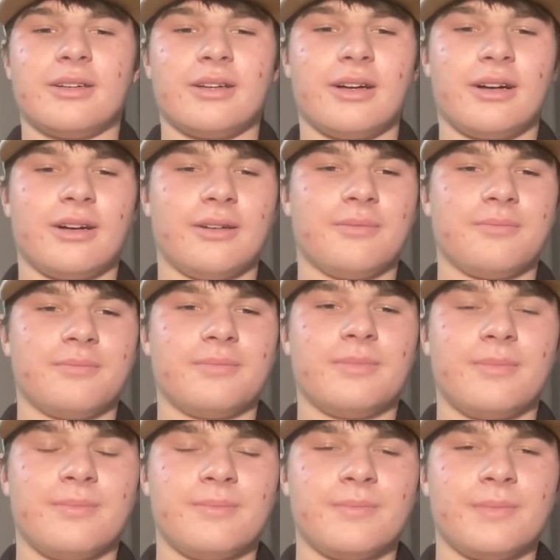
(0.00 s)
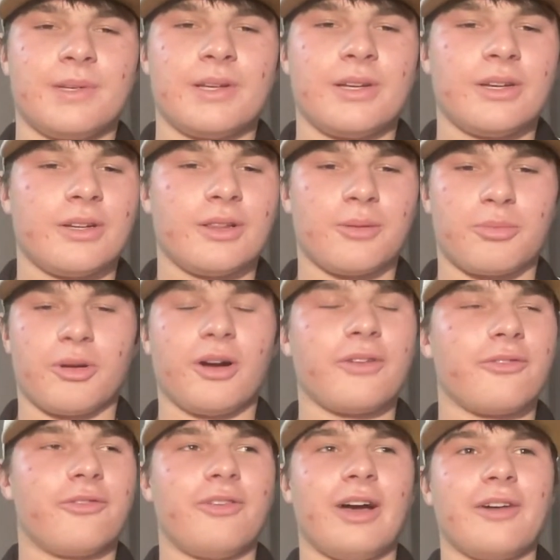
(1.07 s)

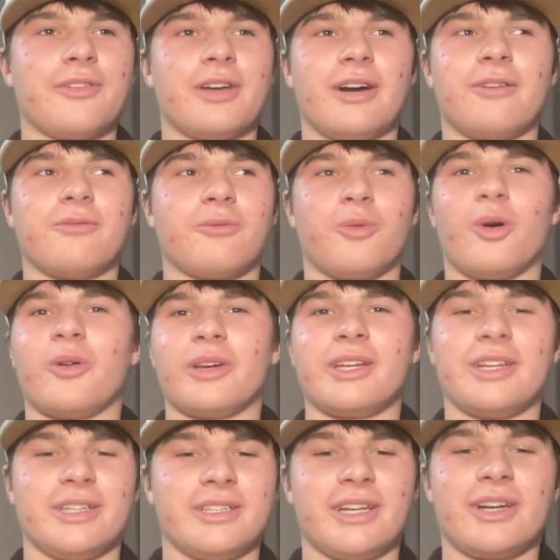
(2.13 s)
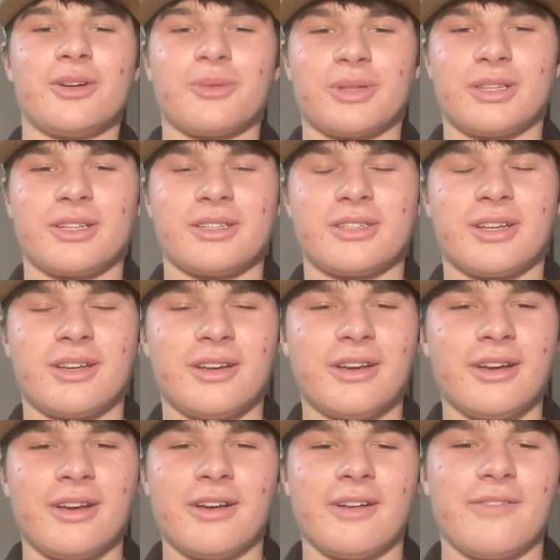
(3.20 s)
LeBron found out while eating dinner with his
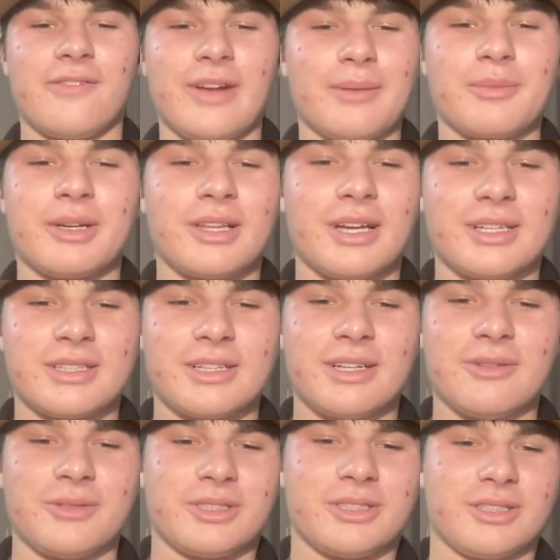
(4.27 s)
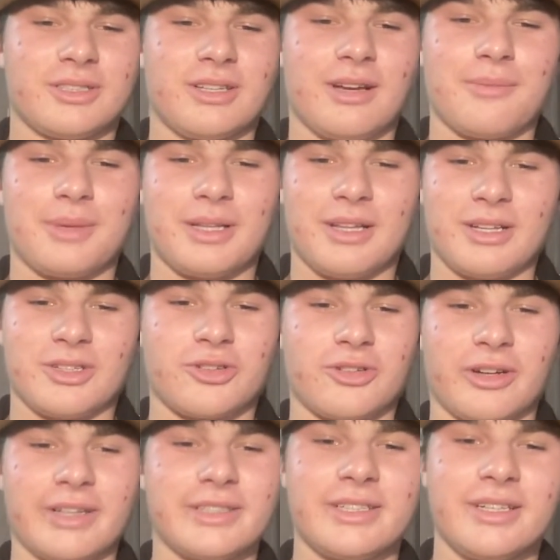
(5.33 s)
family last night, which is, that's
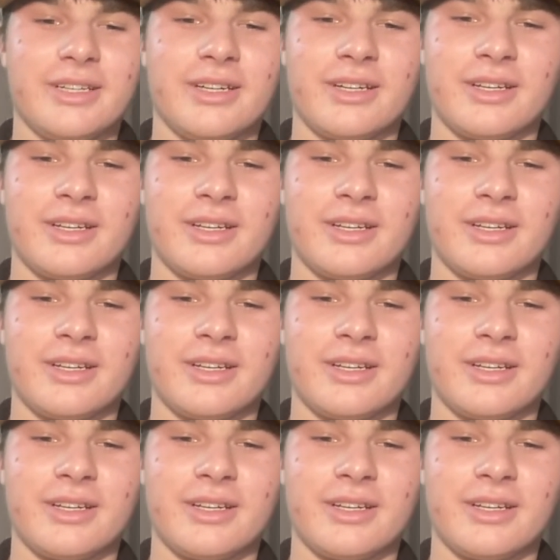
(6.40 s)
crazy.